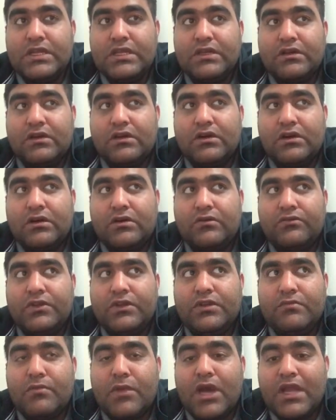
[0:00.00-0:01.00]

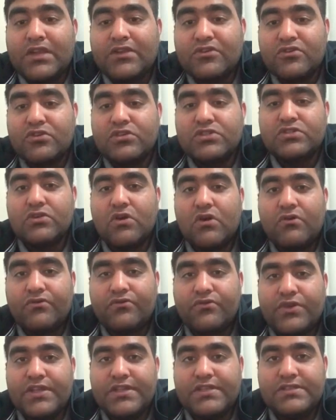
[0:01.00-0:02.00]
when Microsoft
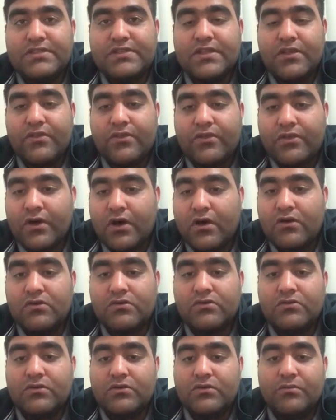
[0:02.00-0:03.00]
raised
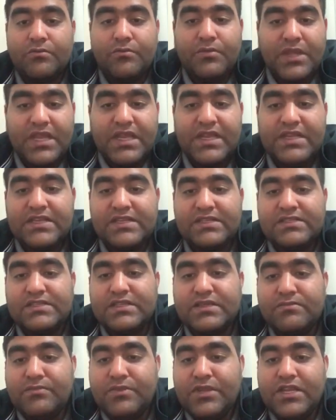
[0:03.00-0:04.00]
thou billions
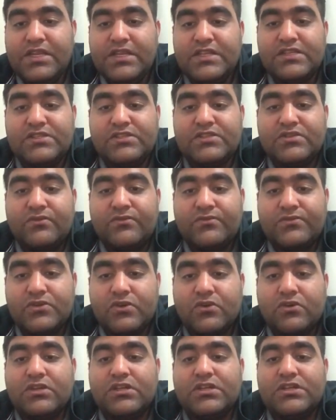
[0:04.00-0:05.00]
and billions of
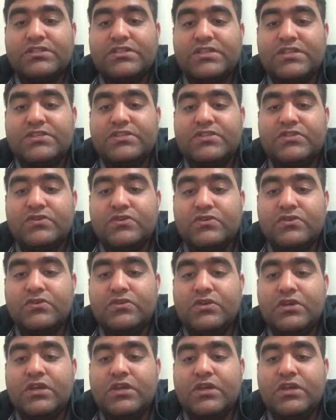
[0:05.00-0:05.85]
dollars just to